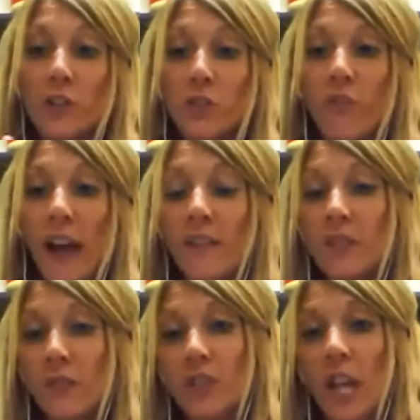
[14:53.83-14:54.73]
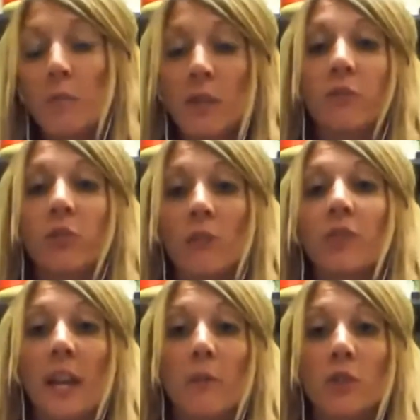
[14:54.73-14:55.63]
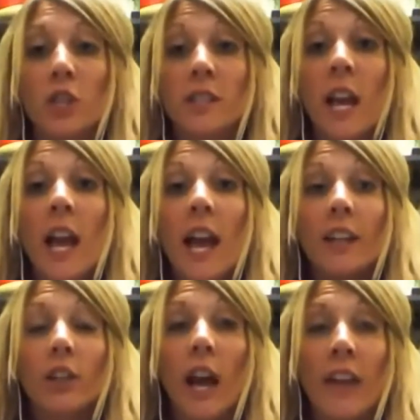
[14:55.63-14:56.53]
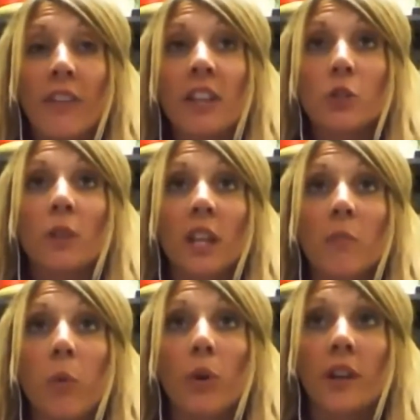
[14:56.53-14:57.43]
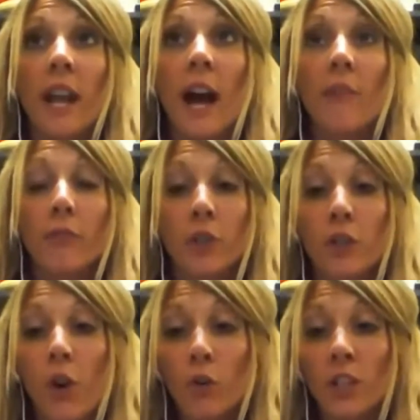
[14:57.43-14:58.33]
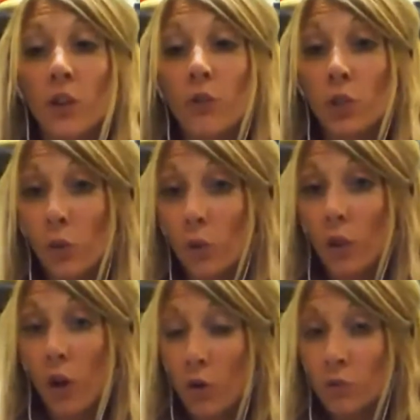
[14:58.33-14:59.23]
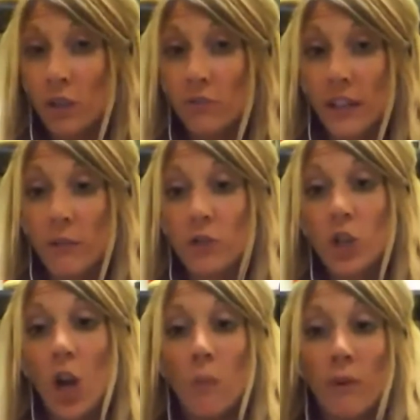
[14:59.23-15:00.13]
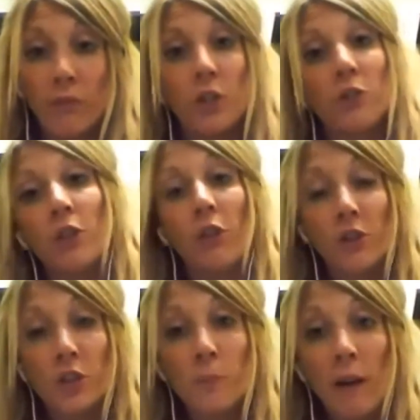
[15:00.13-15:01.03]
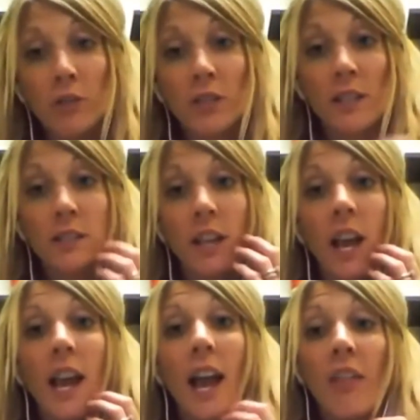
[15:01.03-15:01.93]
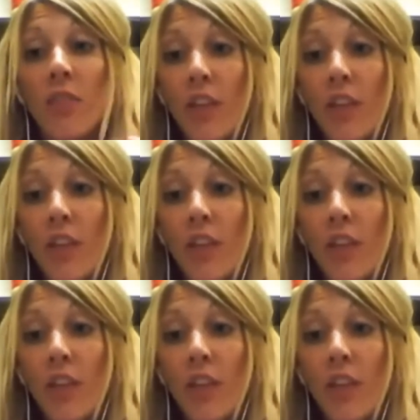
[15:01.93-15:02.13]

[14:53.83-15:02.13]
5 different types of love languages. And I think it's really important not for you to only know your own love language, but for you to know your spouse's. And